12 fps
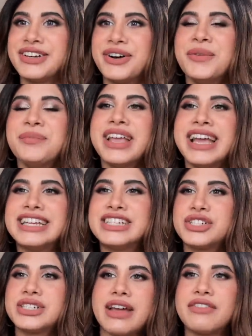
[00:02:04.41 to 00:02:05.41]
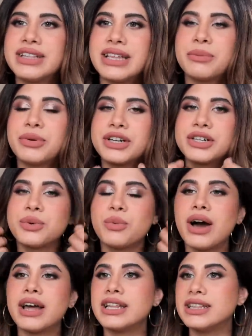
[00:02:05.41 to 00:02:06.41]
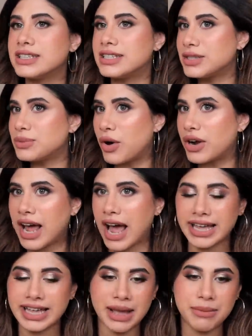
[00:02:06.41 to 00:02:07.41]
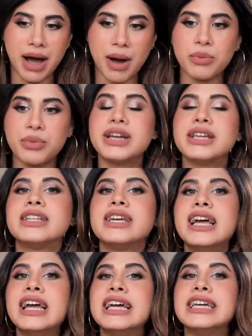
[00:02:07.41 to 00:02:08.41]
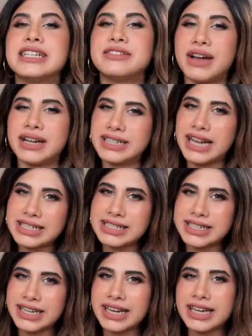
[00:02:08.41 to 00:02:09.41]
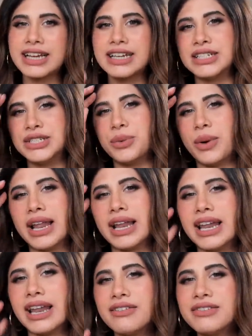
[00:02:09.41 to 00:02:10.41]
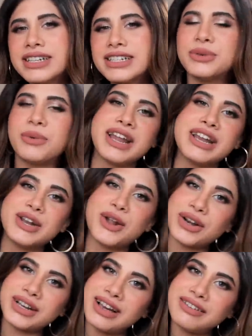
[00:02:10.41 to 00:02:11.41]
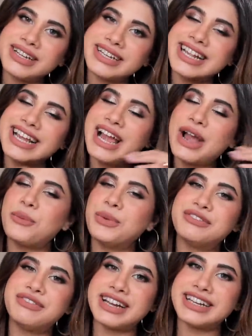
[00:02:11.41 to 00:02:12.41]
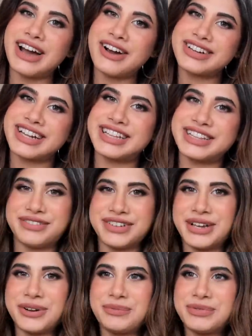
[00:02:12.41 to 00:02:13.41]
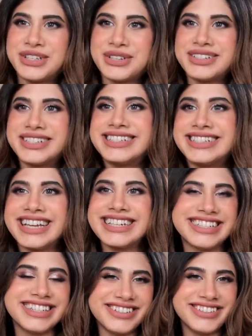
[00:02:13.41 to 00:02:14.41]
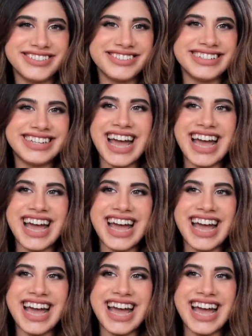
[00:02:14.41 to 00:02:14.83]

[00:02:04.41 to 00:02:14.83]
So it's just everything put into one, and this is what I came up with. Is it fantastic? Do I love it? Do I not love it? We'll find out in the video, so stay tuned.